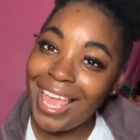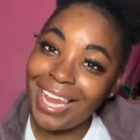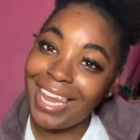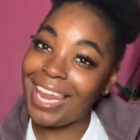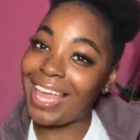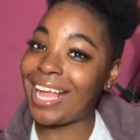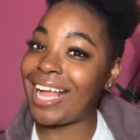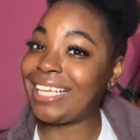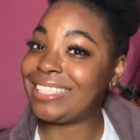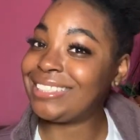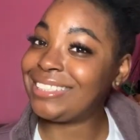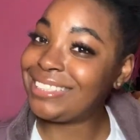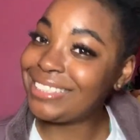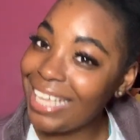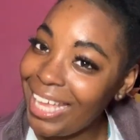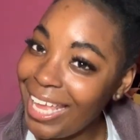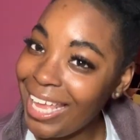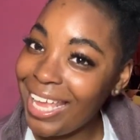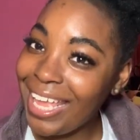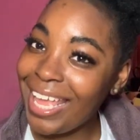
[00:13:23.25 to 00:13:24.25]

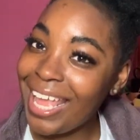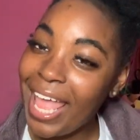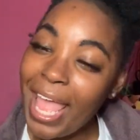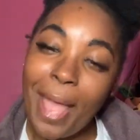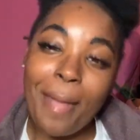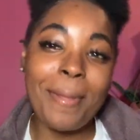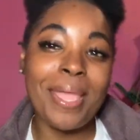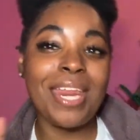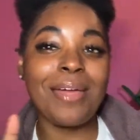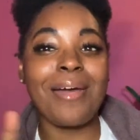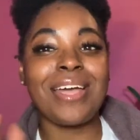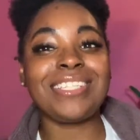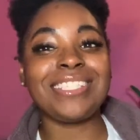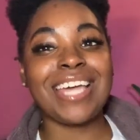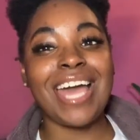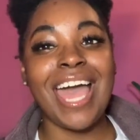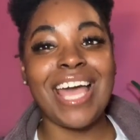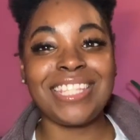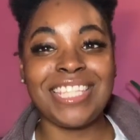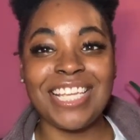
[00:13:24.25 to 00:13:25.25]
Anyways,
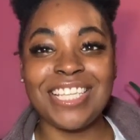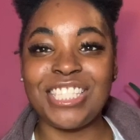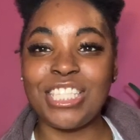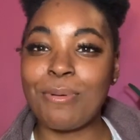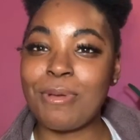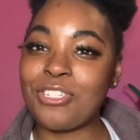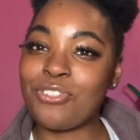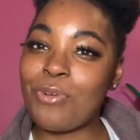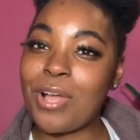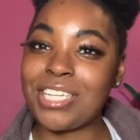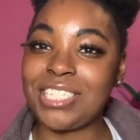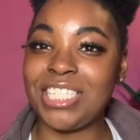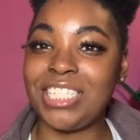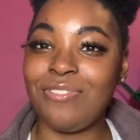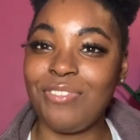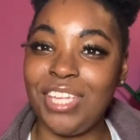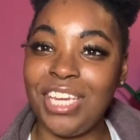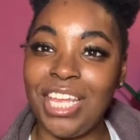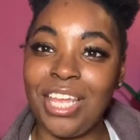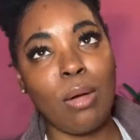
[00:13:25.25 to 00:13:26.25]
guys, thanks so much for watching this
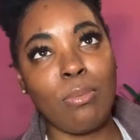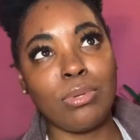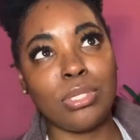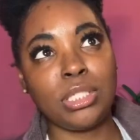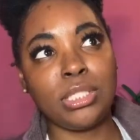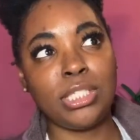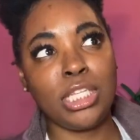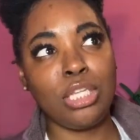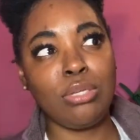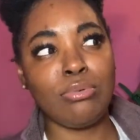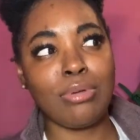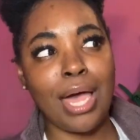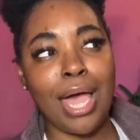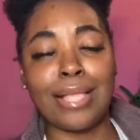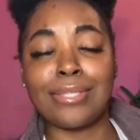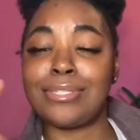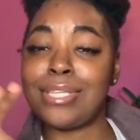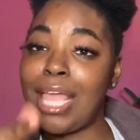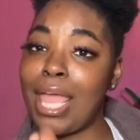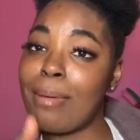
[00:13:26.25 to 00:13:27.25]
video. We'll see you
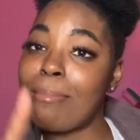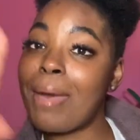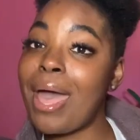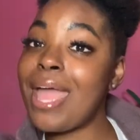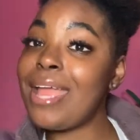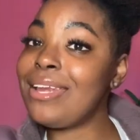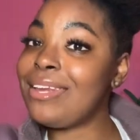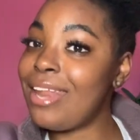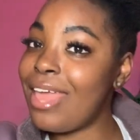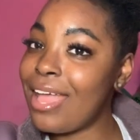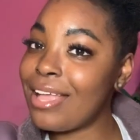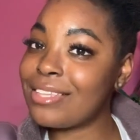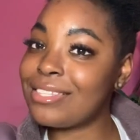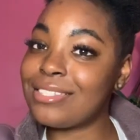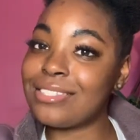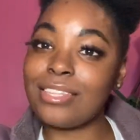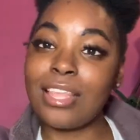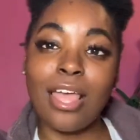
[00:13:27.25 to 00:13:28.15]
guys in my next